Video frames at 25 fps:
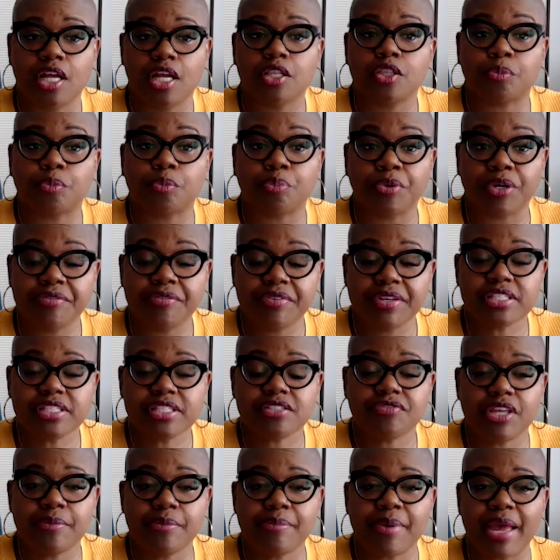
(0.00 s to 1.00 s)
The previous
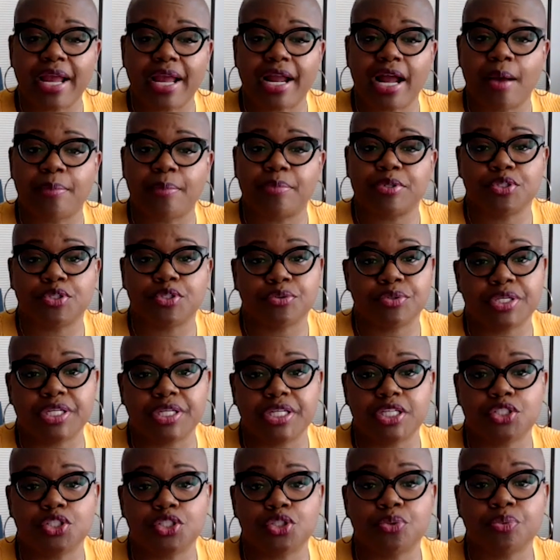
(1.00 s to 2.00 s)
feedback
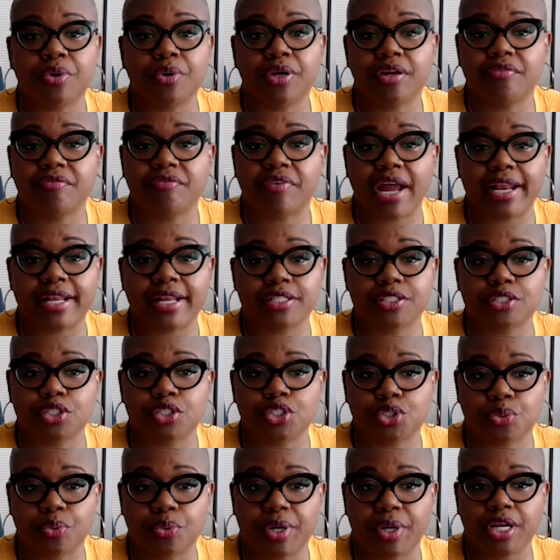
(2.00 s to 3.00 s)
opportunities you were invited to
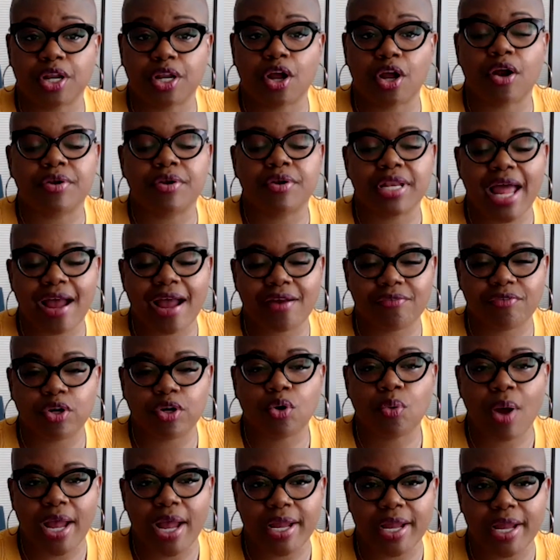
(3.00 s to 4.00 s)
join are not
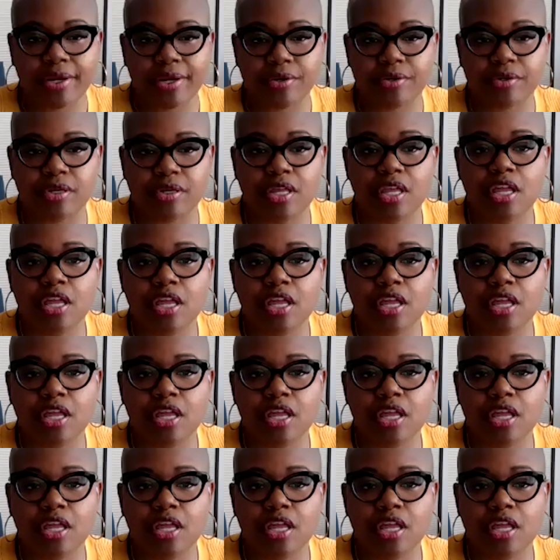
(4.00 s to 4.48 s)
required,